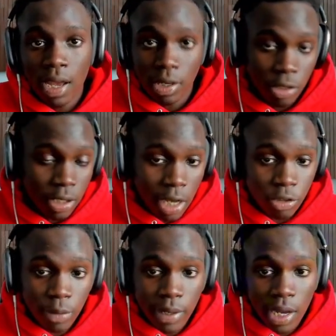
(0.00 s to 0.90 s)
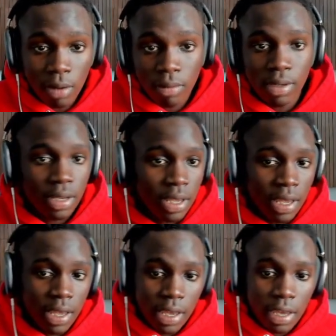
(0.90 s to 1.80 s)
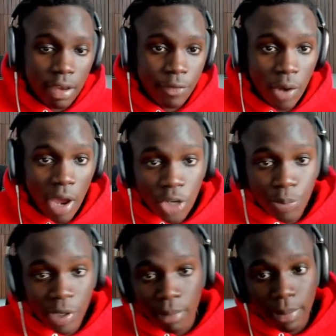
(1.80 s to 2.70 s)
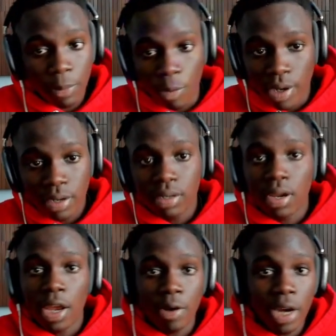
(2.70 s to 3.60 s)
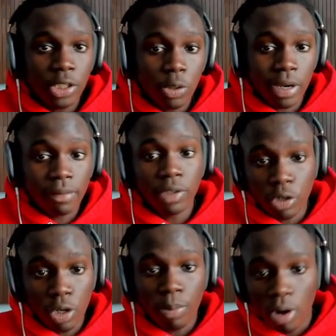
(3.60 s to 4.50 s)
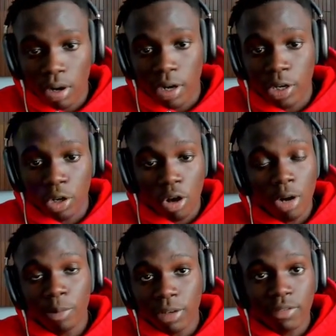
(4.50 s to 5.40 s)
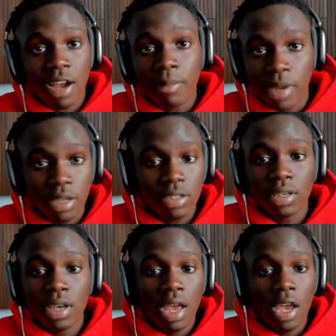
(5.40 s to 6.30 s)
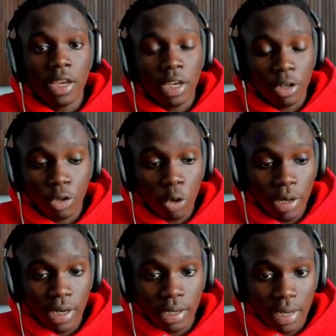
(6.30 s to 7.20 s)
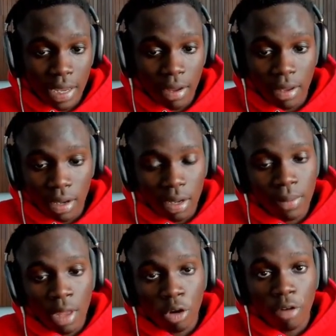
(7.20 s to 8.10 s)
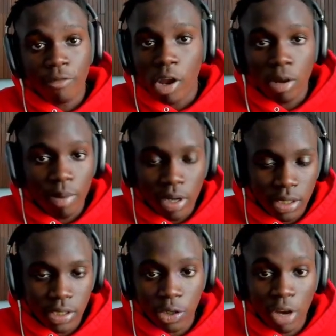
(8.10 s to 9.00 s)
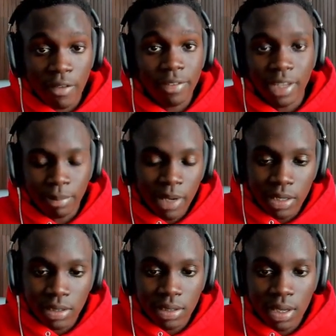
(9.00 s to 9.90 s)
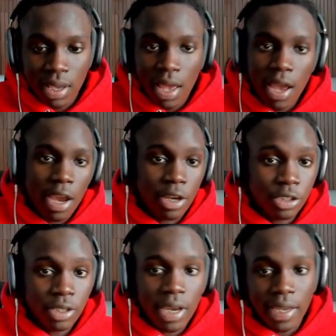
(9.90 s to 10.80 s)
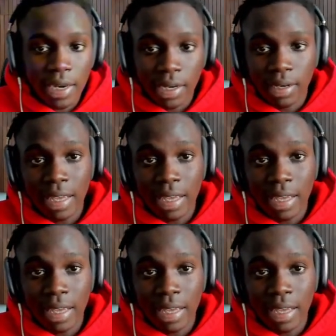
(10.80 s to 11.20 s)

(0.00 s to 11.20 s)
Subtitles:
I'll tell you right now, if your ad is bringing people in and you're actually doing everything on your part and you're calling them within 5 minutes and you're doing like a good follow-up process and you have everything in place and you're still not getting